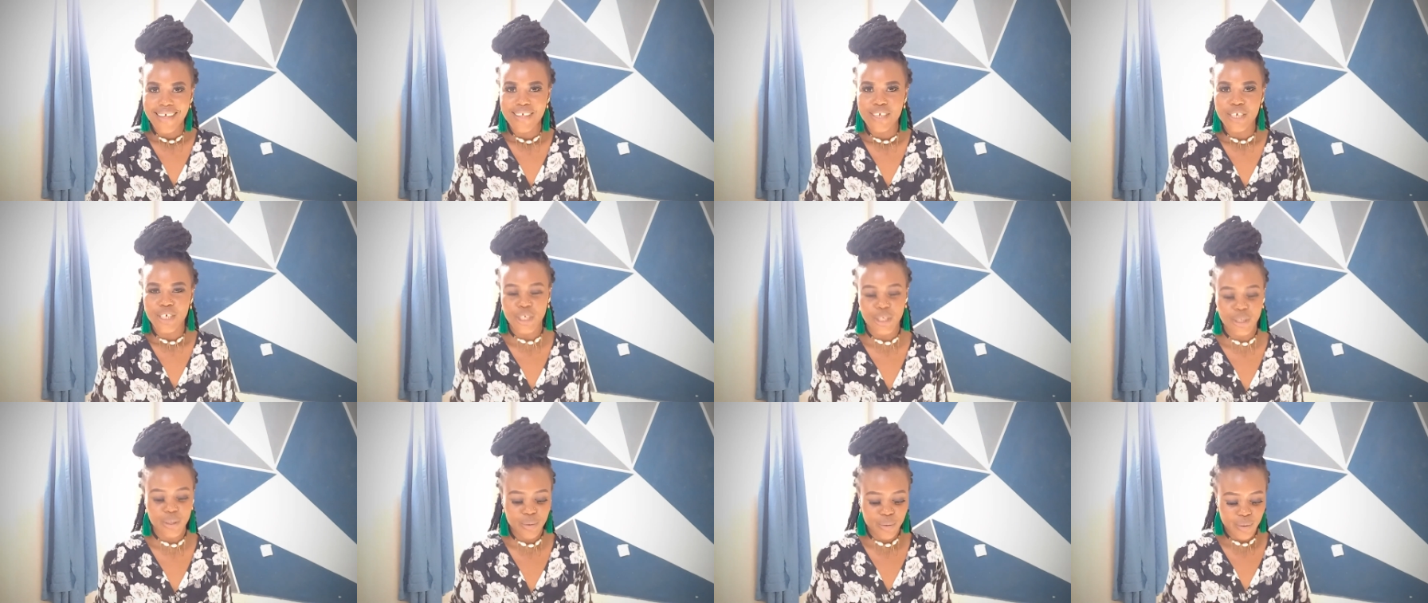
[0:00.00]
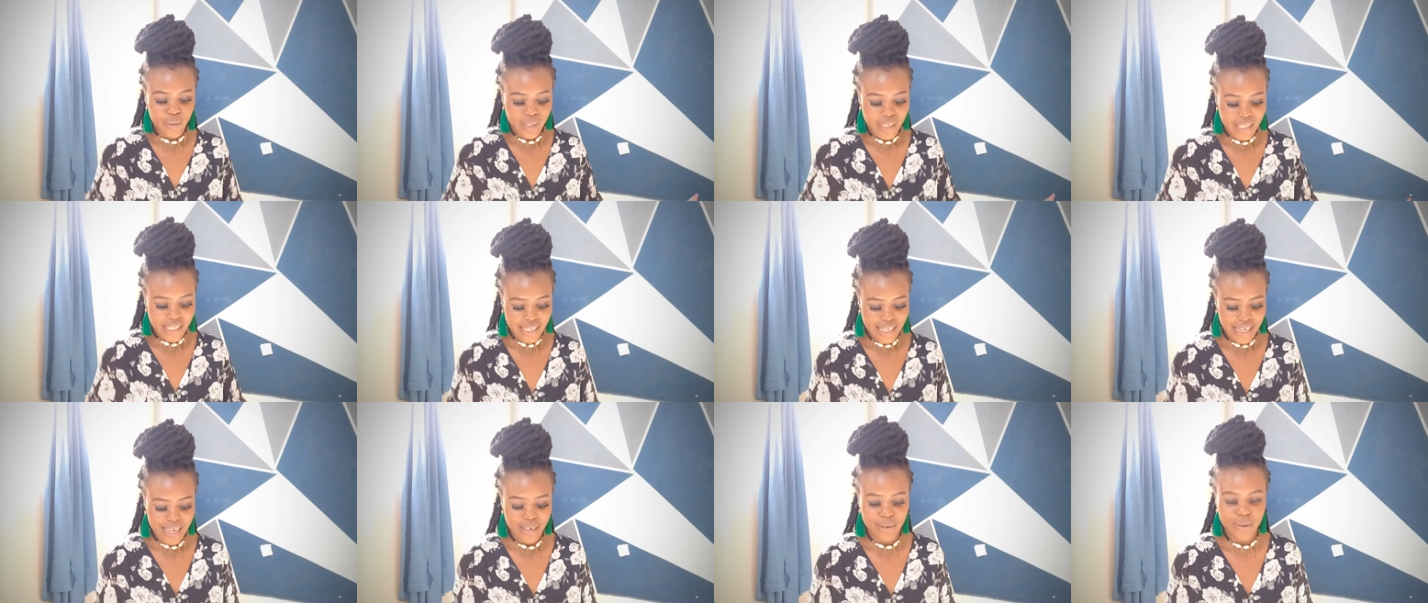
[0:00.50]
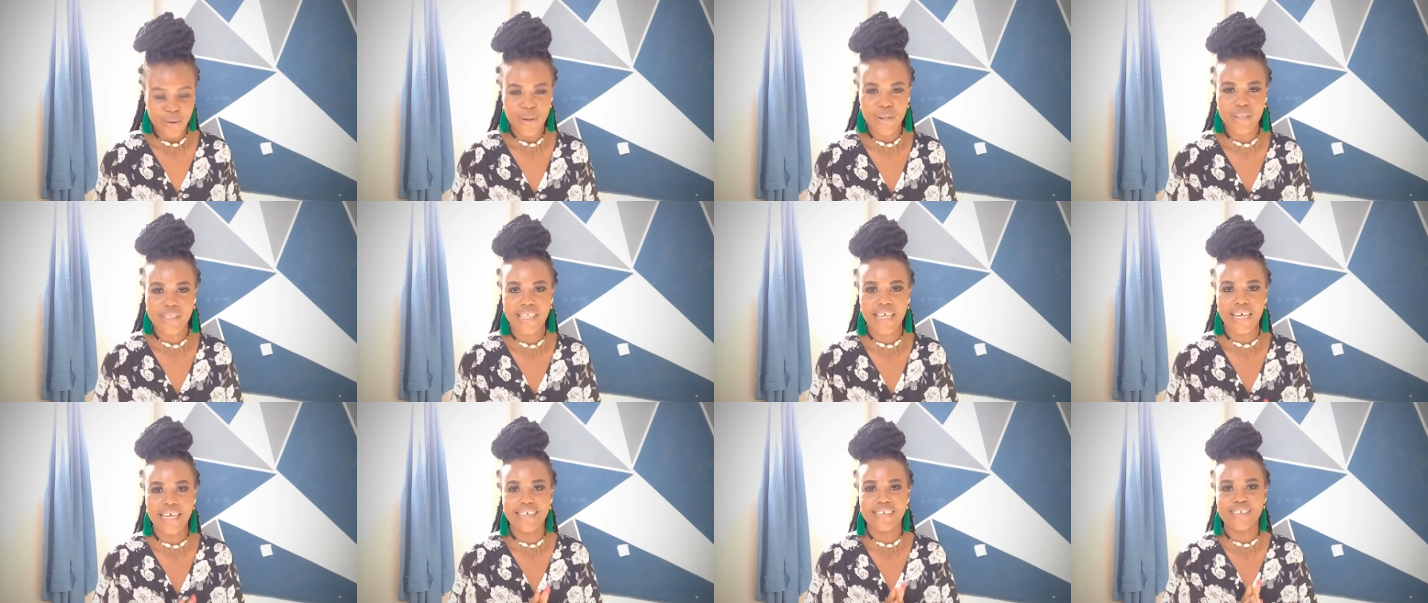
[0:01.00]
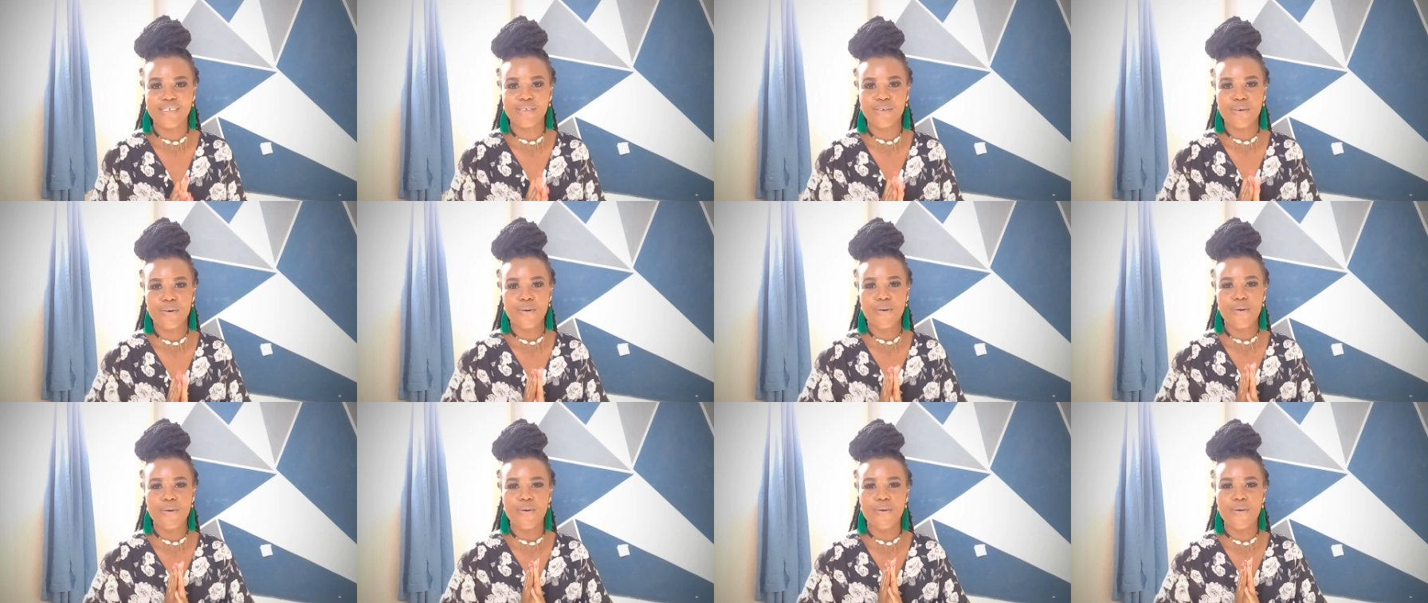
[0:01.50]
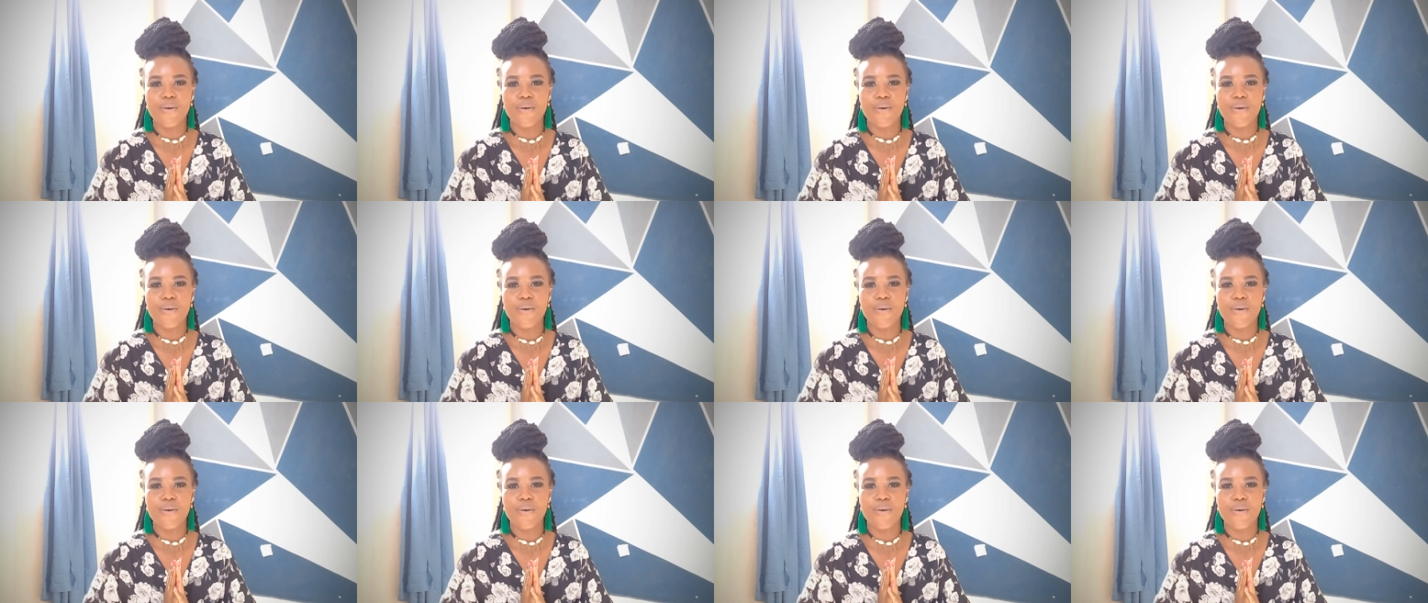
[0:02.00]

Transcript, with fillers: shoes and all that so